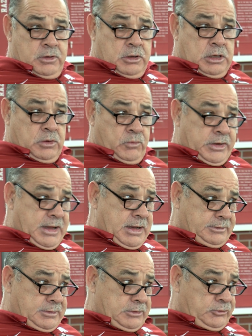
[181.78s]
Uh, we got
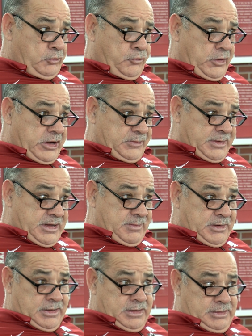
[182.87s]
uh, two freshmen
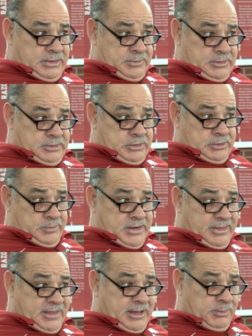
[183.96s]
coming in, and you know by
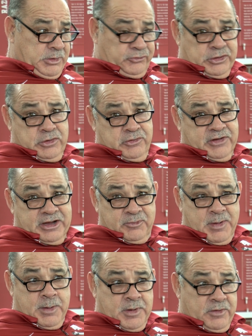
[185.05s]
the time they're seniors, I
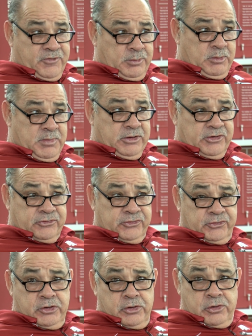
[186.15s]
expect both of them to be just
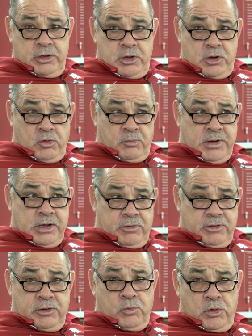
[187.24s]
as good or better
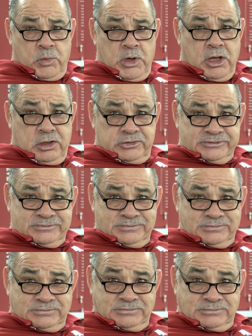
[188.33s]
than the one we lost.
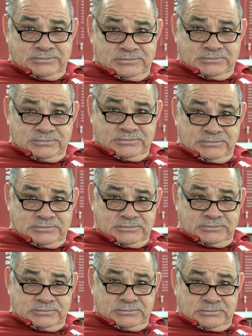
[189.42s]

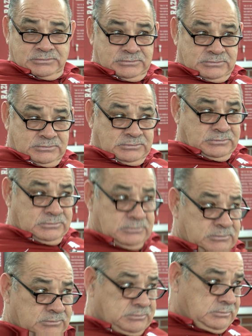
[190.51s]
And when you say two, are you
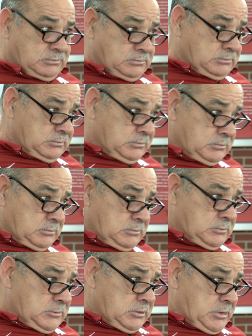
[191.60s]
referring to Zach
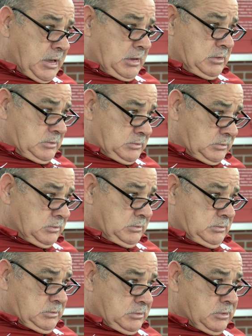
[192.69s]
Williams? Yeah,
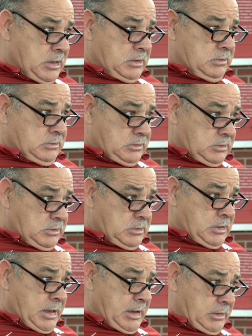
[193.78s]
yeah,
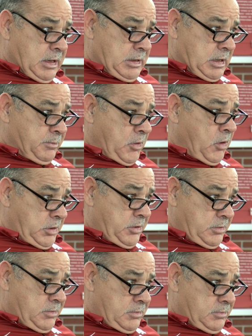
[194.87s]
and and, and Parker.
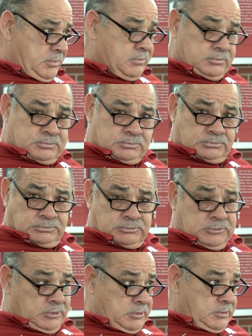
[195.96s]

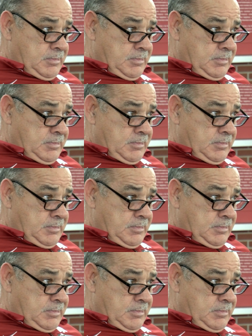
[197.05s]
Andrew,